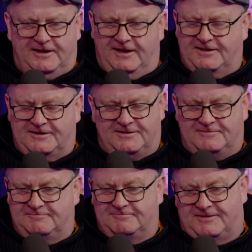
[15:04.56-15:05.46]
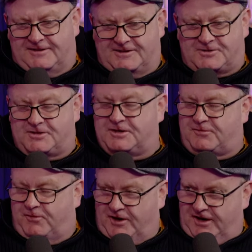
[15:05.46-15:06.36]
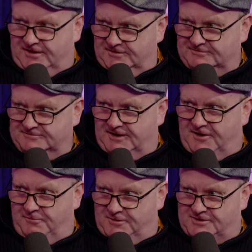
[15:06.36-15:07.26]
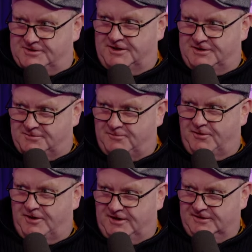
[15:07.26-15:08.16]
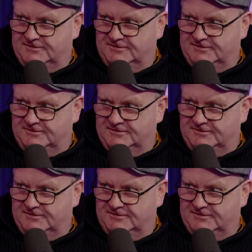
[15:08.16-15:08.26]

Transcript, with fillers: I, that's just funny. That was just funny.